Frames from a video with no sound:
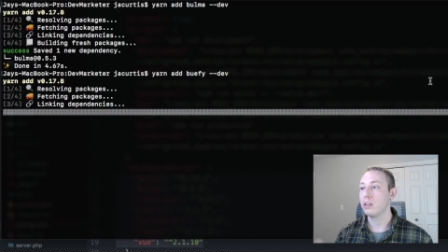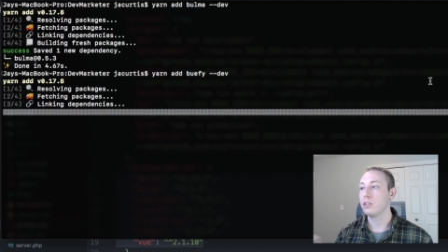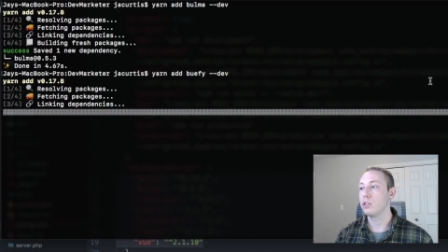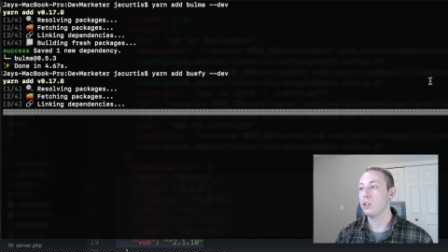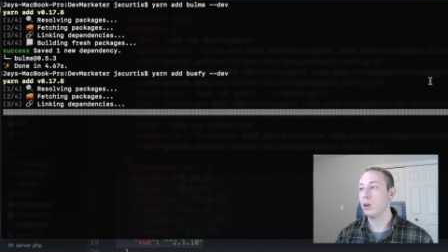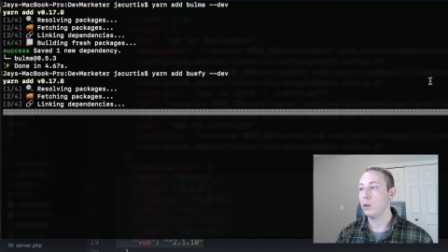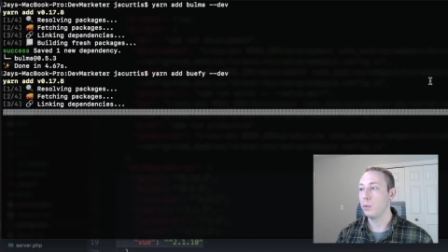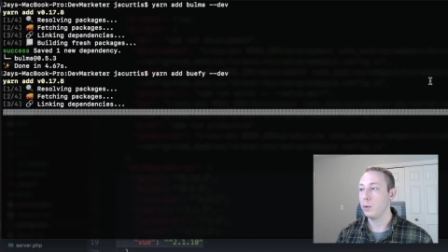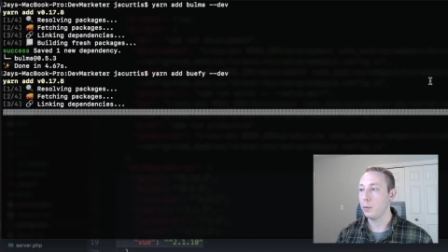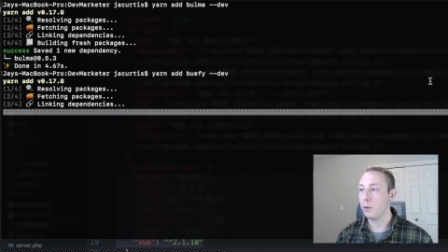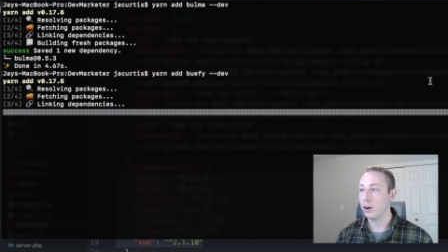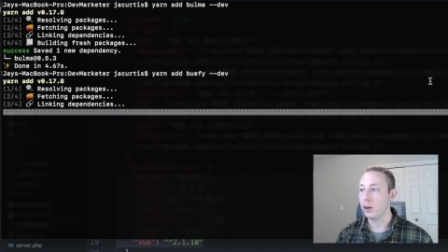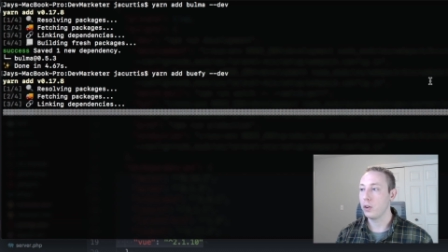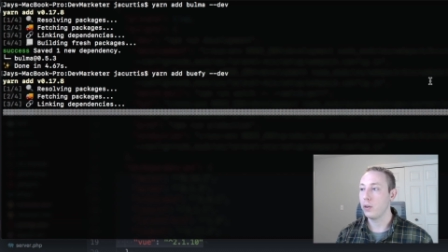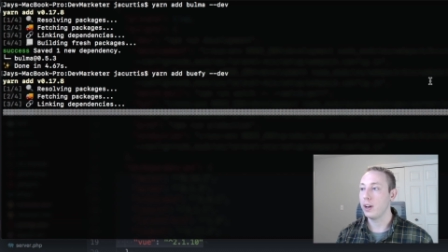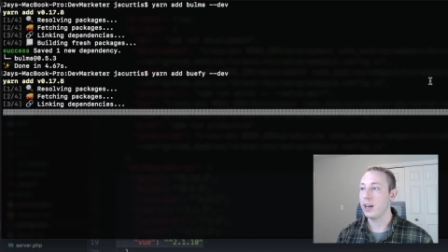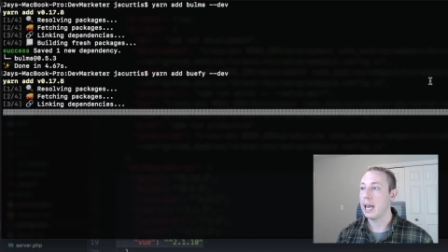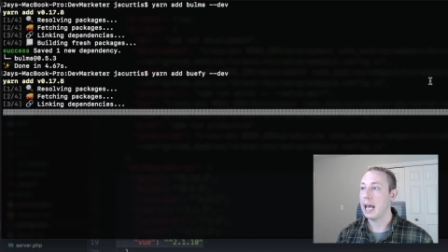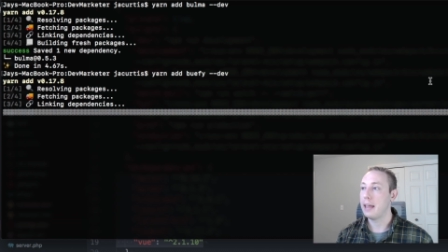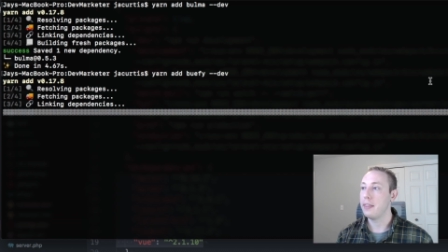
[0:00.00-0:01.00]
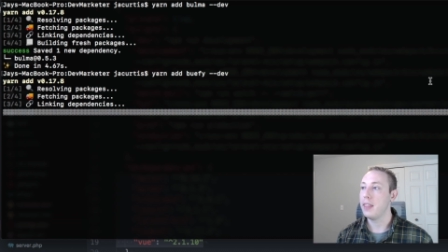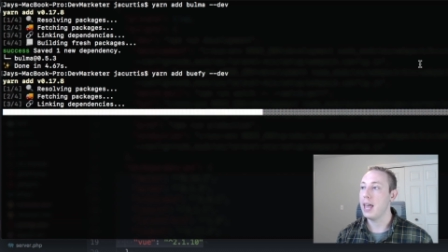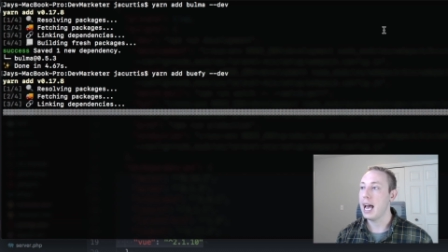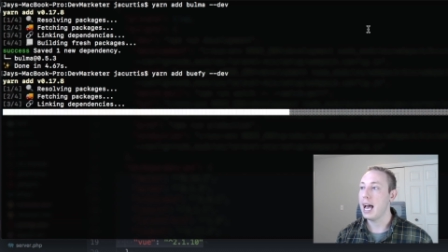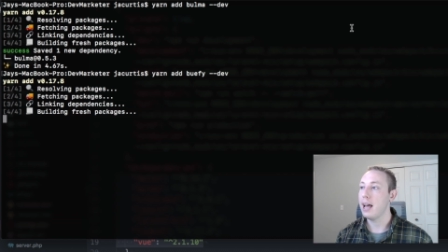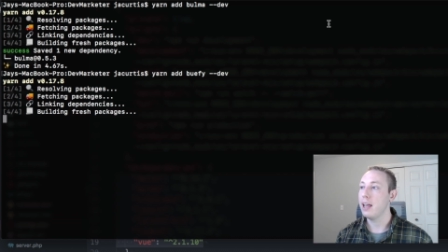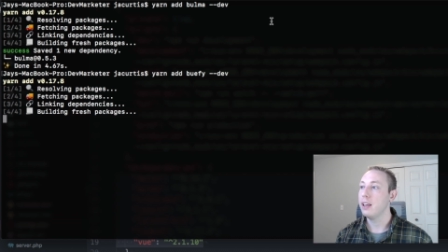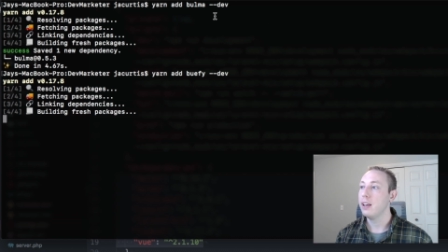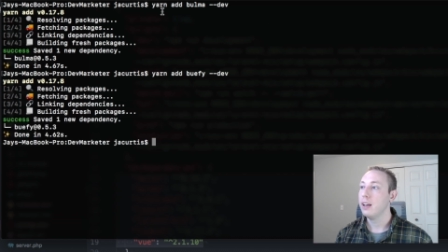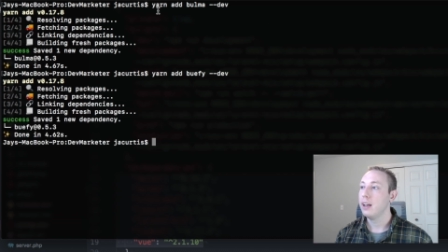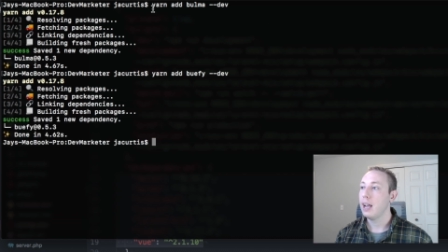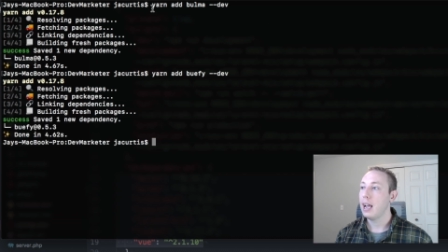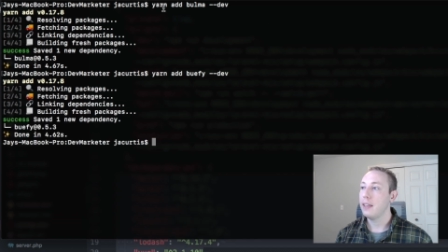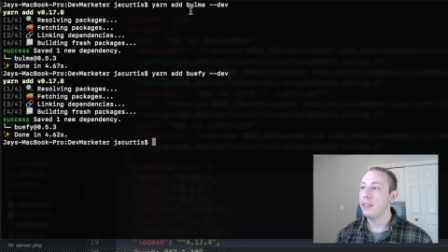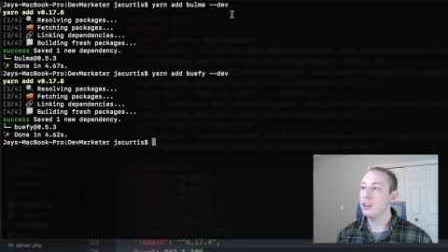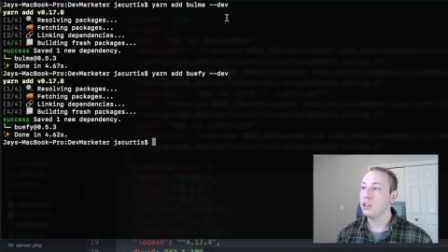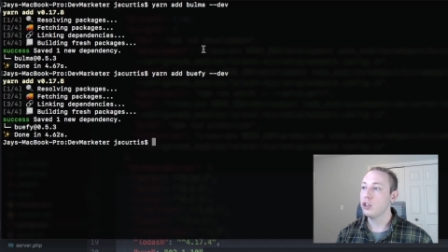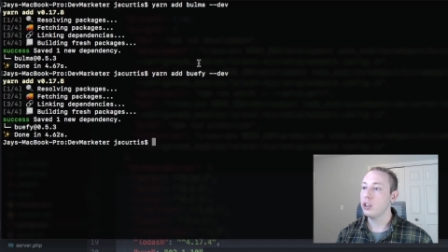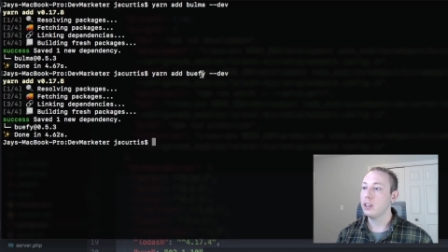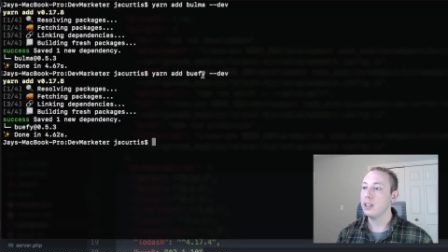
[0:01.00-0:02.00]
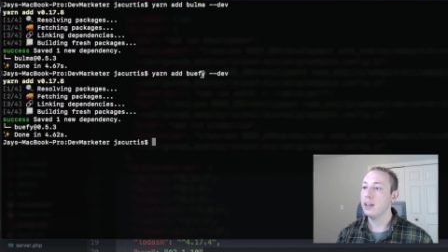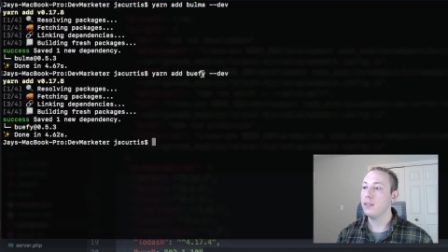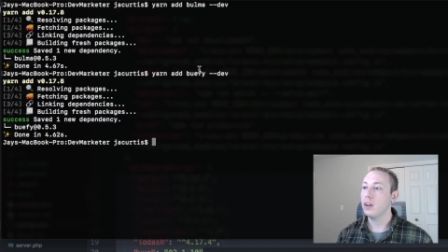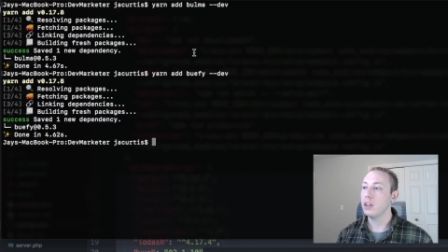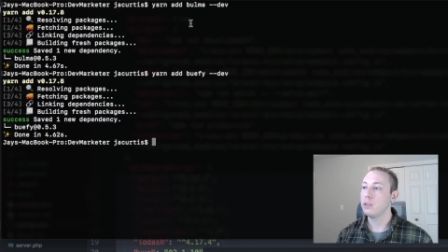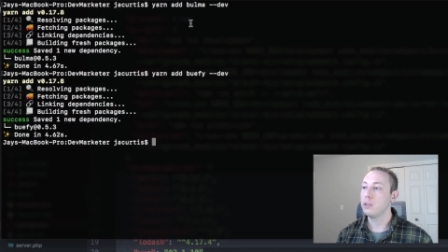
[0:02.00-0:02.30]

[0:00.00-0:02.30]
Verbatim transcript: So we wanna go ahead and add that. And this should give us